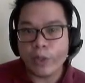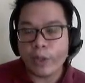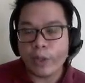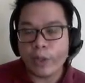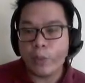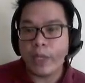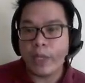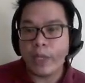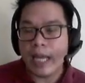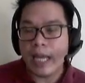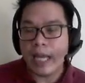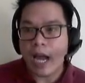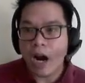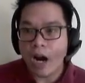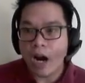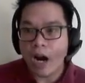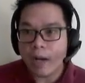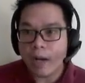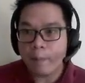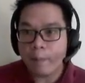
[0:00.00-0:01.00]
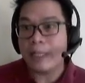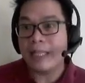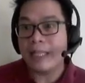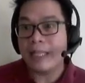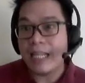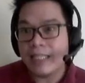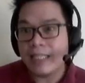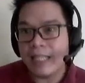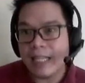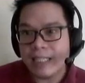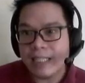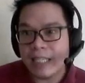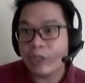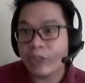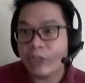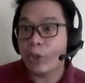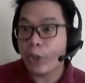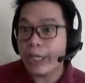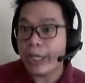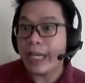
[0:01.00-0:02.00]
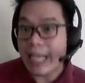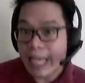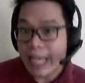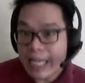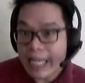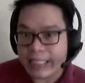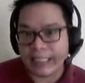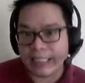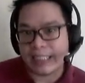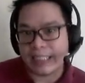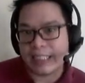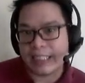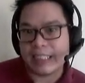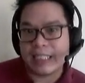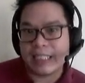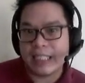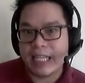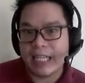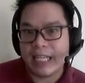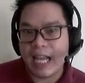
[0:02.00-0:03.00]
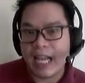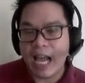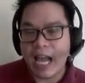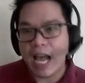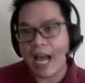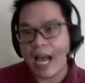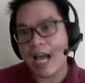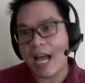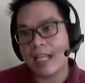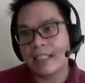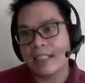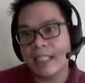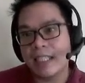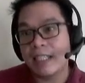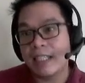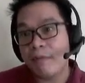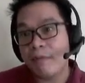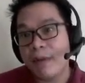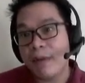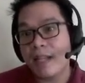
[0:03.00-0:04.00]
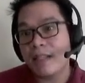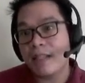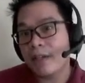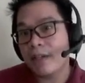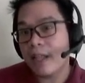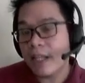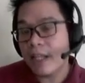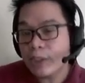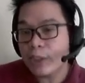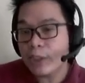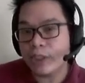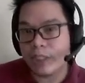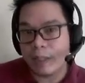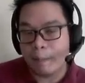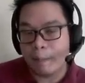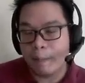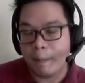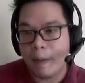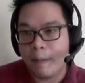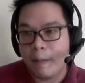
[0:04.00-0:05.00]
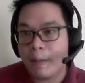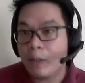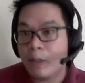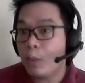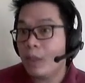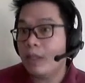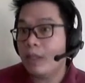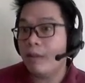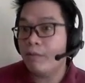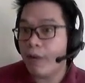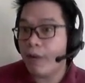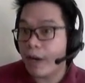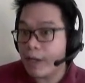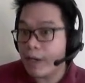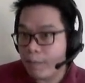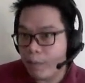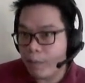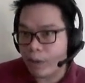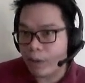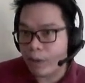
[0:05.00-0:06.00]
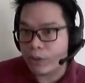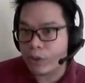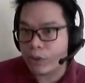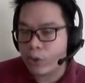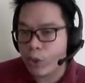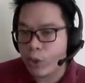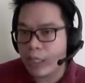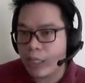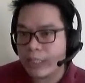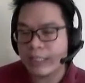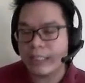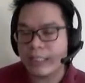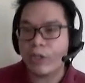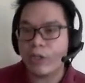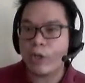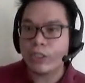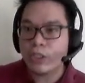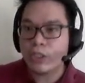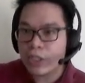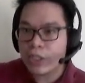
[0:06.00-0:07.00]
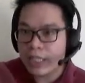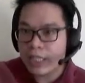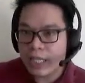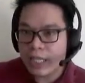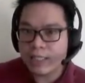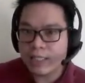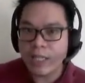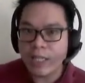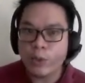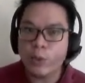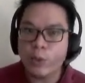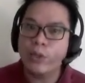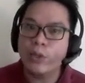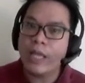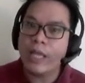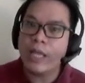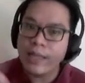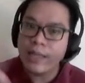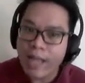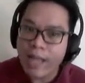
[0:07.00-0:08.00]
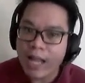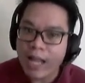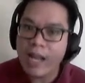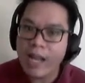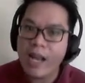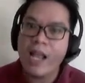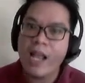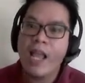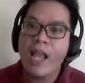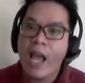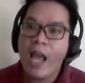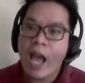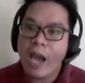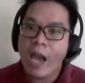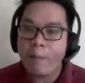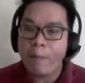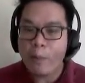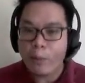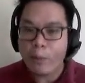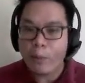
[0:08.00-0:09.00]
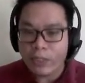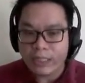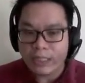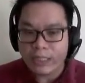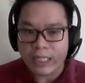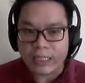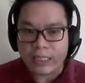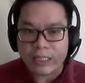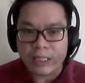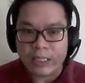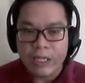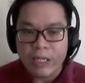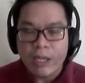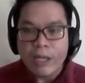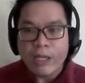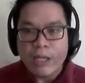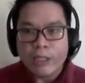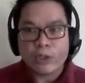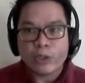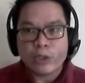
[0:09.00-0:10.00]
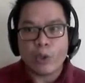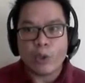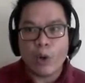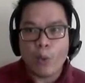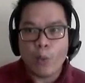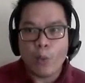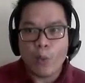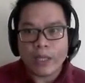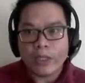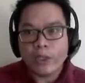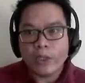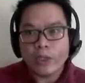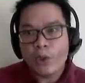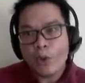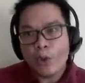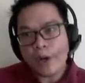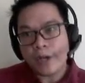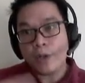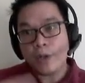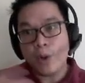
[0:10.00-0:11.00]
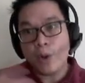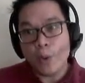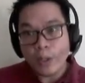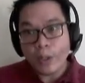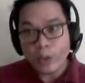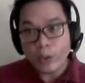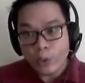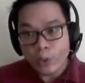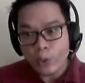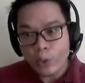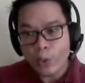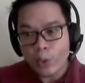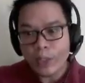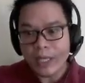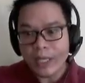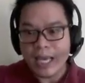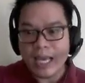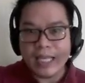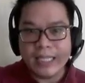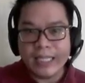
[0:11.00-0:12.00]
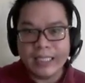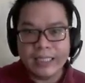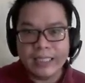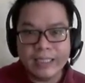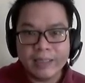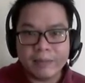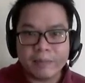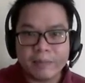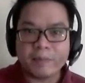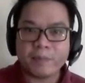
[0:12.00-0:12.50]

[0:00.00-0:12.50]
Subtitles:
where we are predicting that there is a significant relationship between the variables. So it's contradicting to the null hypothesis. So what you are going to do is